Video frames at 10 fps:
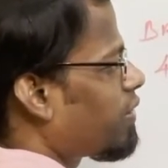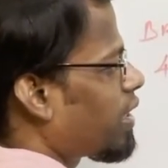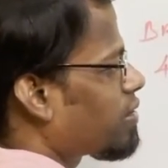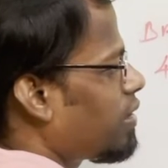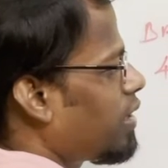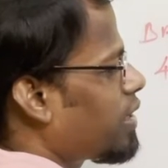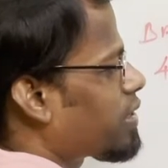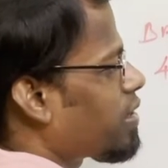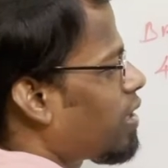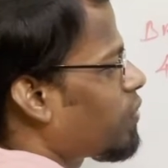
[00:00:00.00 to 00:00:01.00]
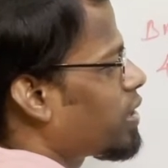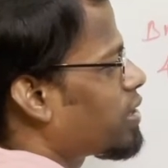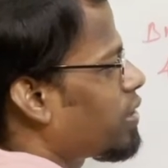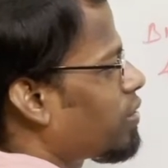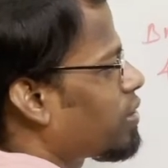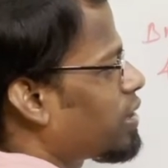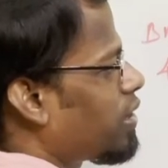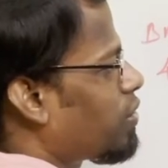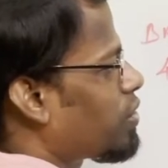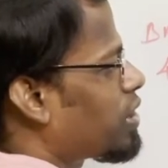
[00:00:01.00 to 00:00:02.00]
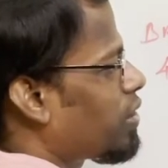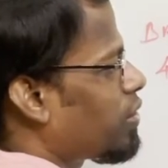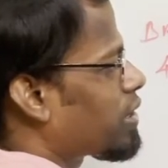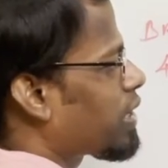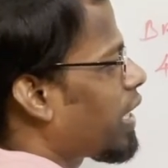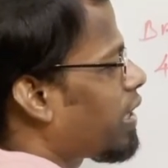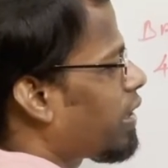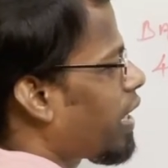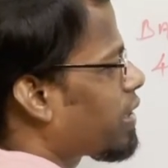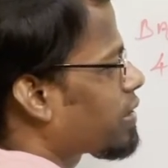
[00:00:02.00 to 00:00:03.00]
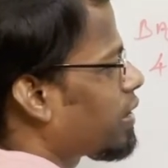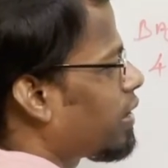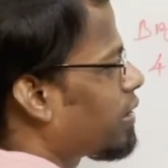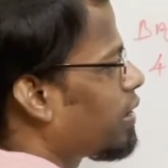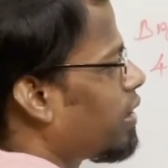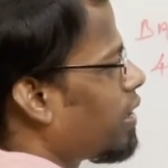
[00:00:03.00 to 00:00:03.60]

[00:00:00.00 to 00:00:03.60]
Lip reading: Actually, let's start with 0 to 0, it's getting cancelled,